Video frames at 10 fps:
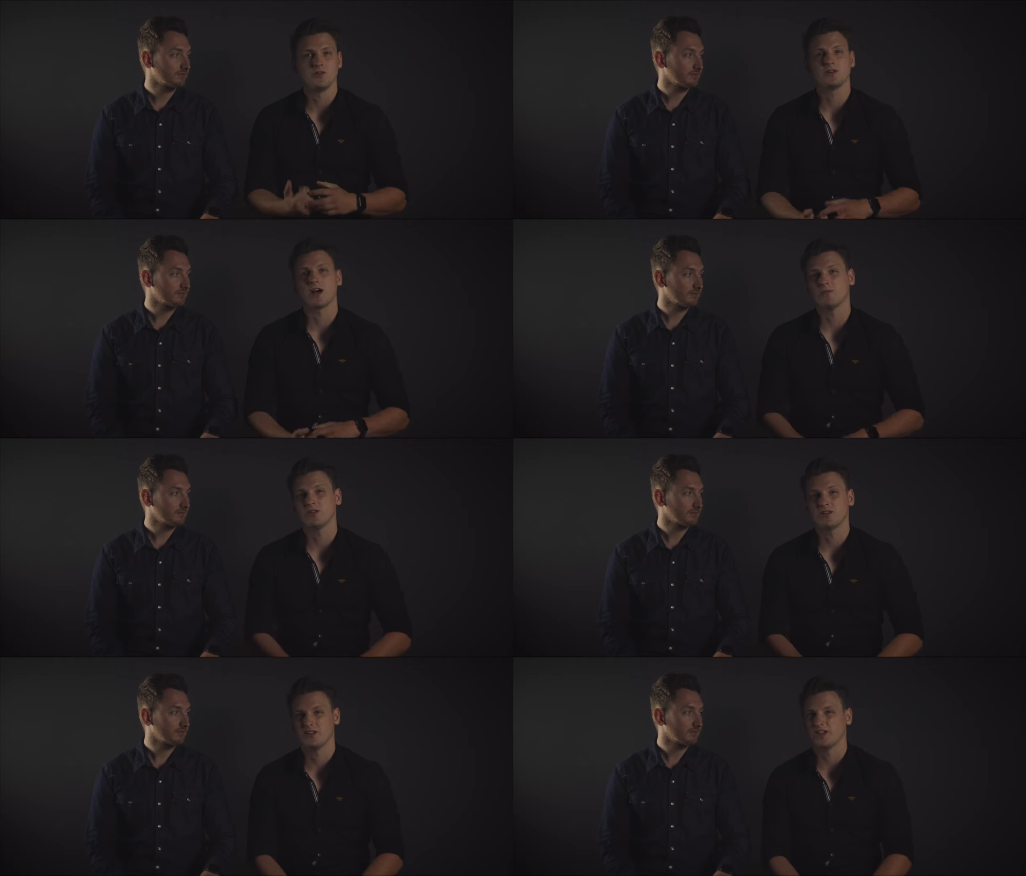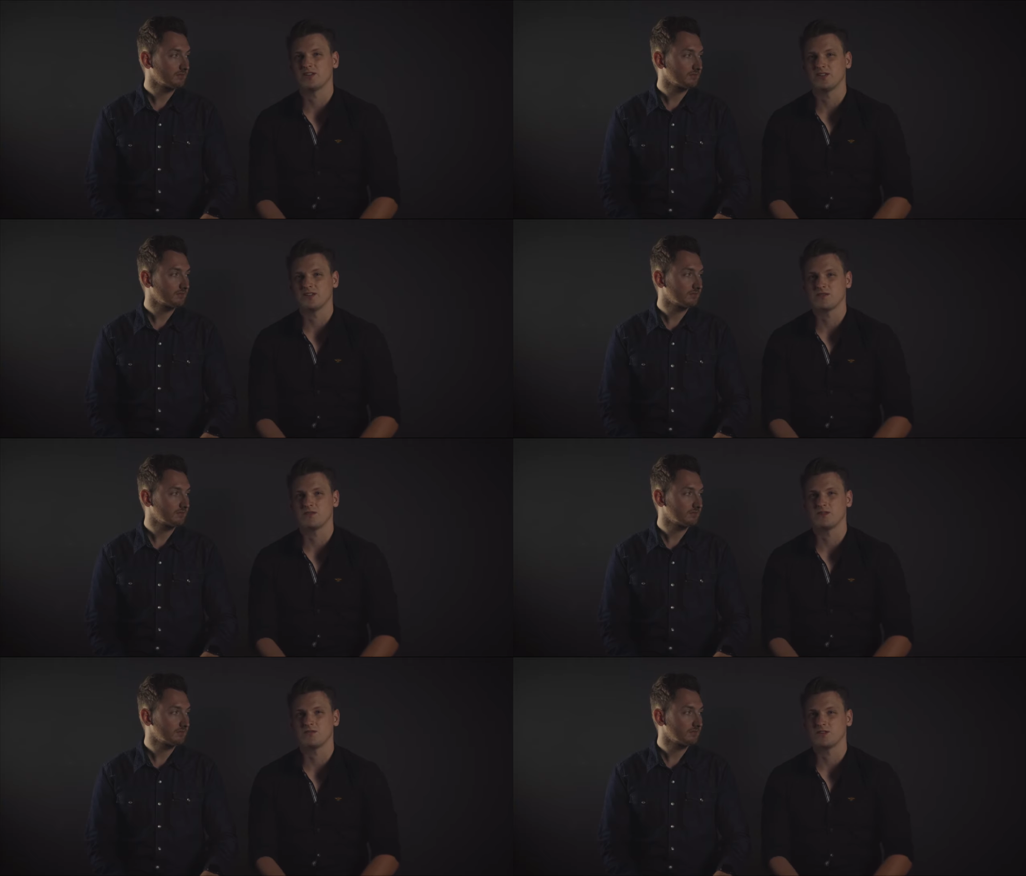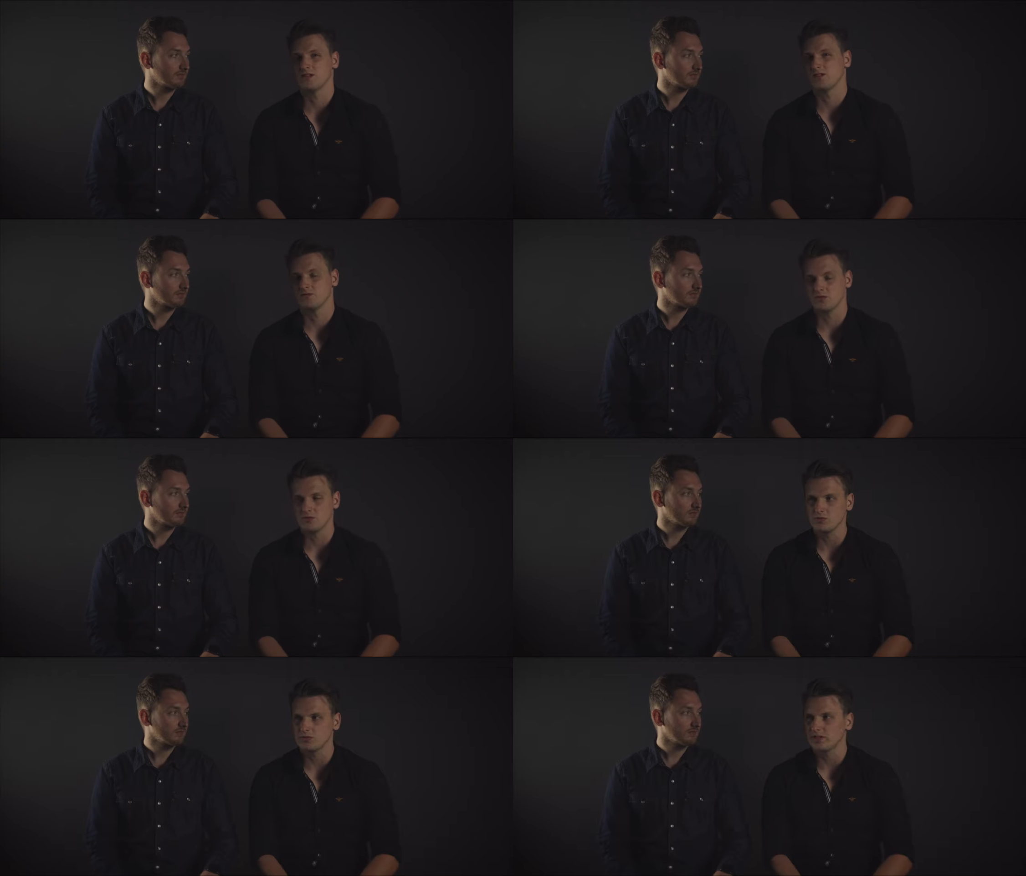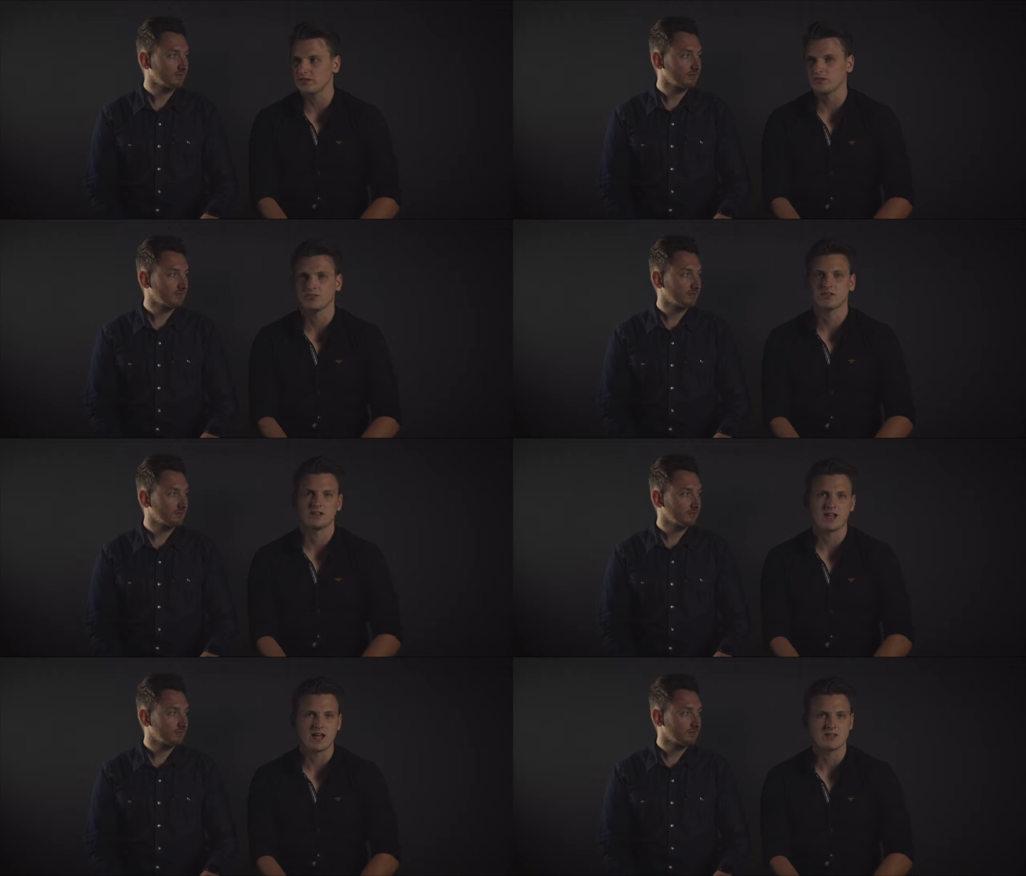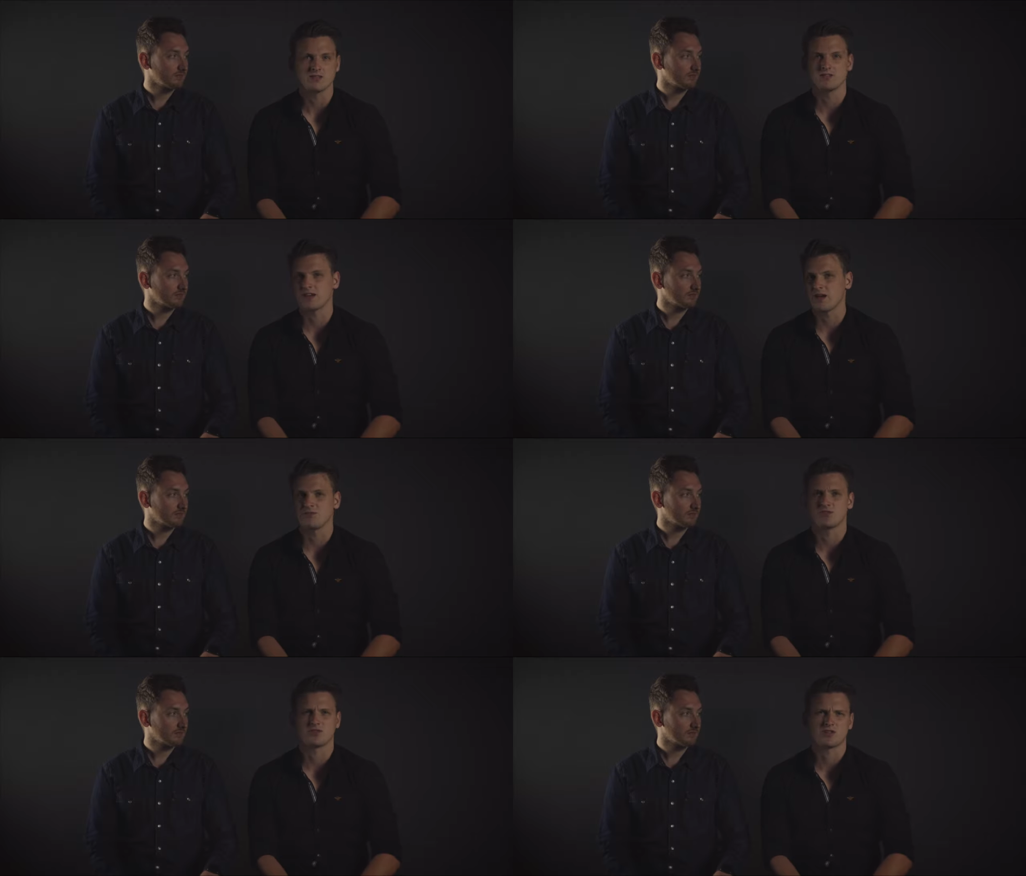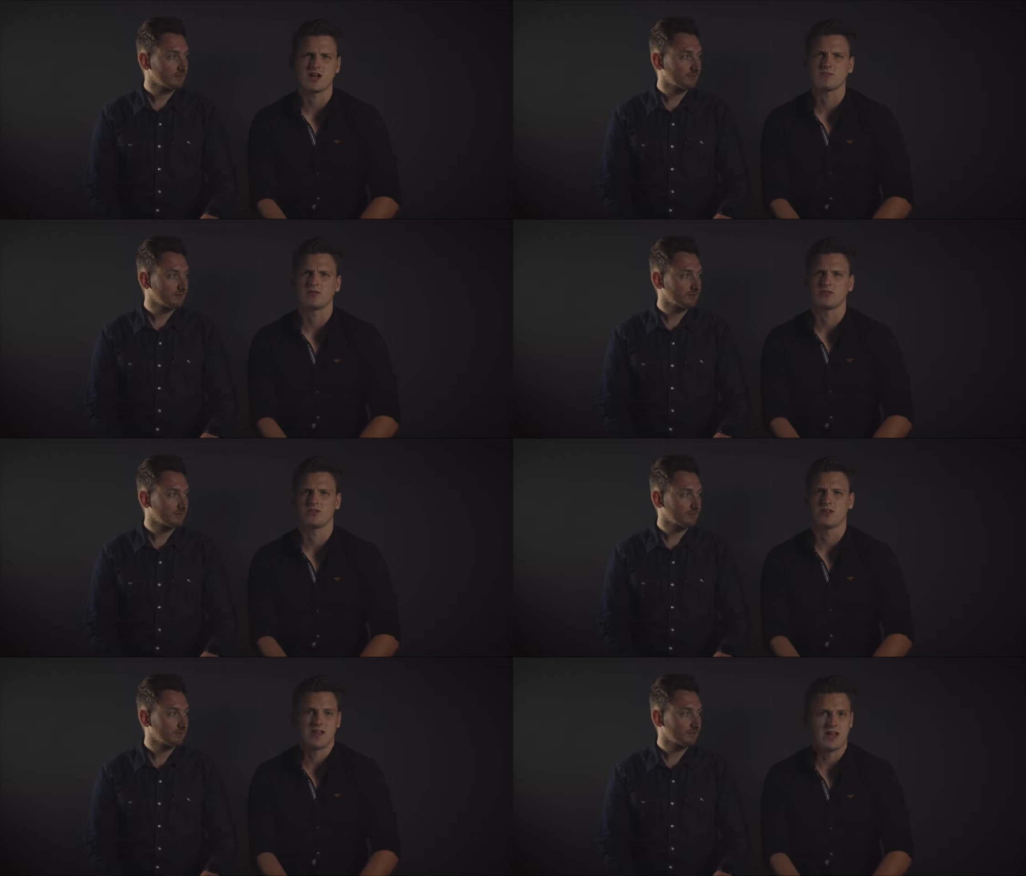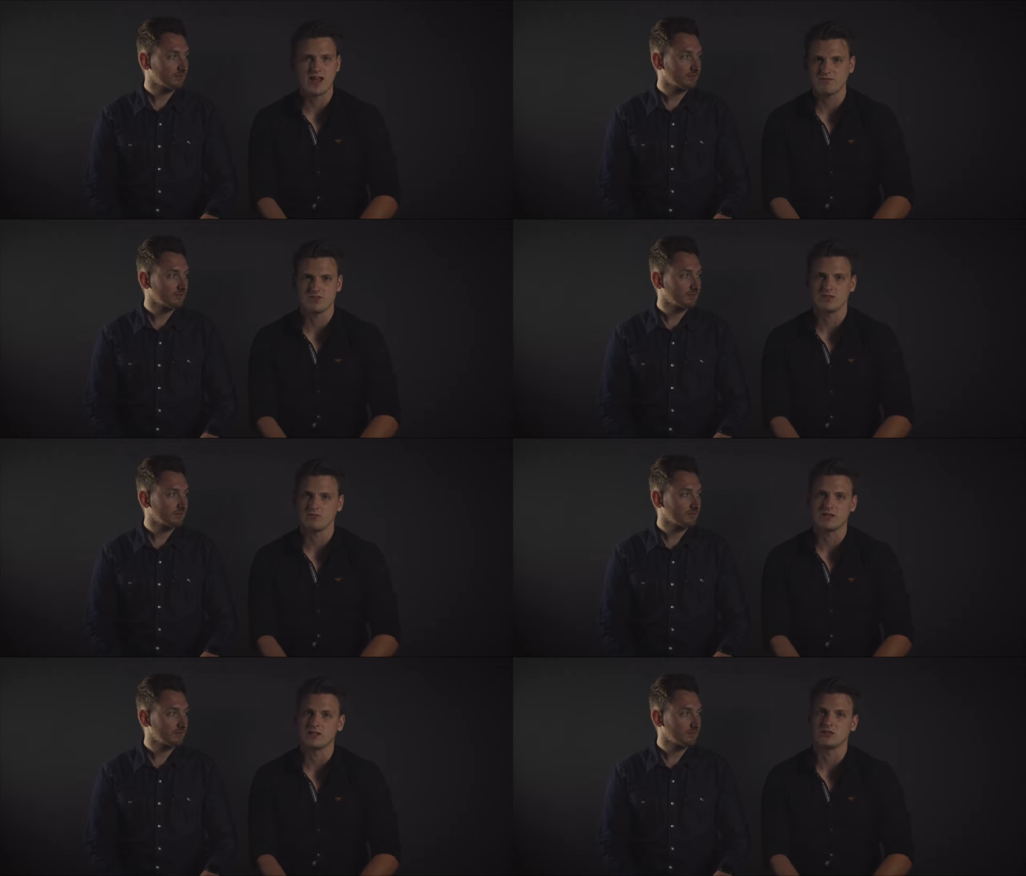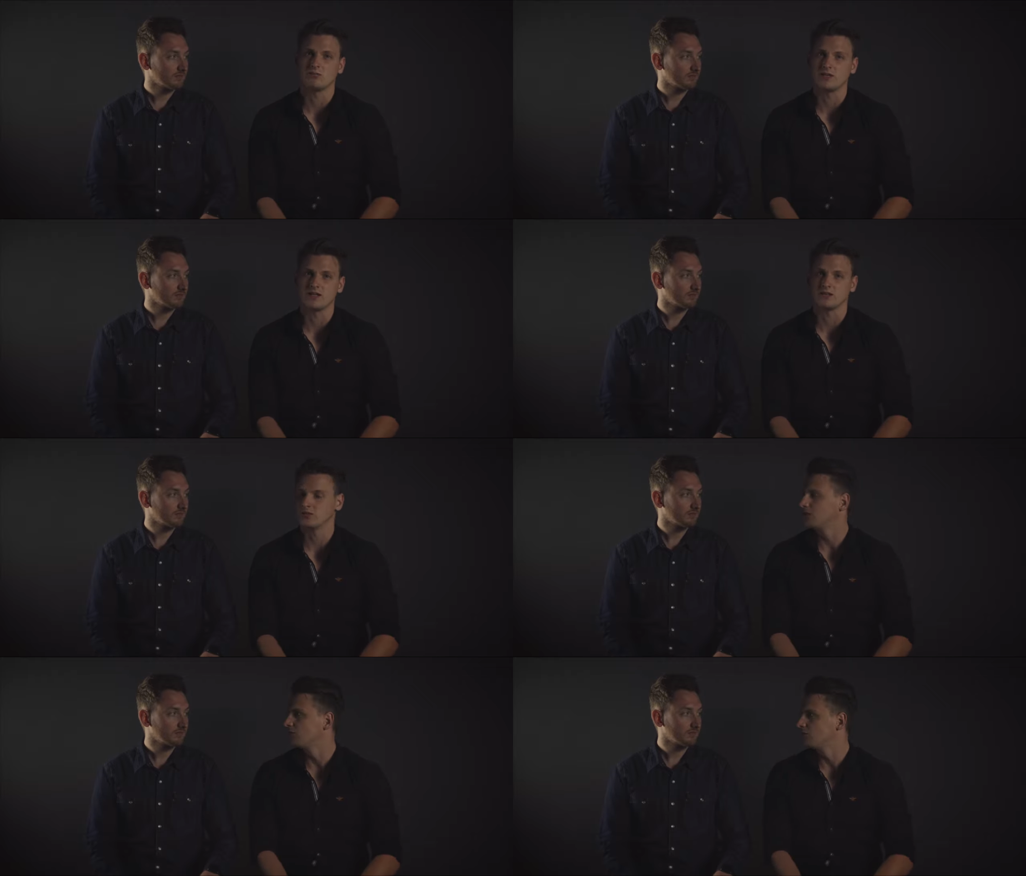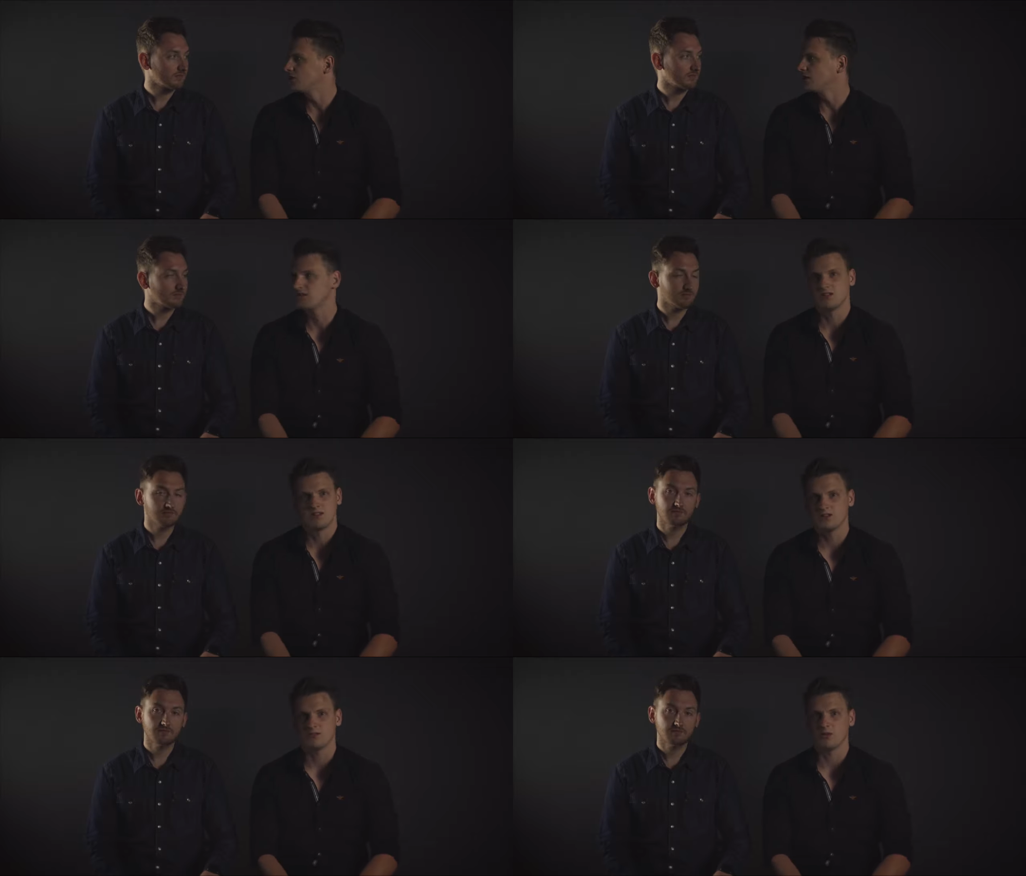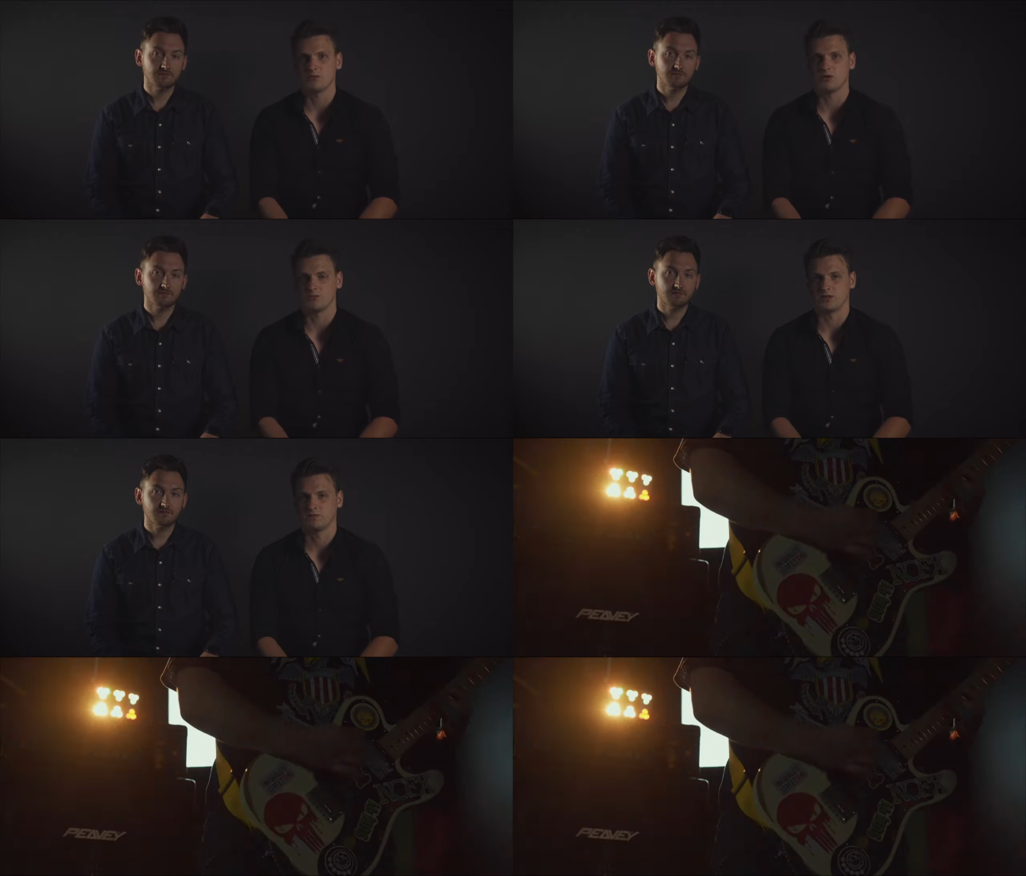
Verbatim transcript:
Speaker 1: a new camera, a Nikon D750, a few new lenses, lights, cameras, tripods, everything that we needed to be a low budget film company.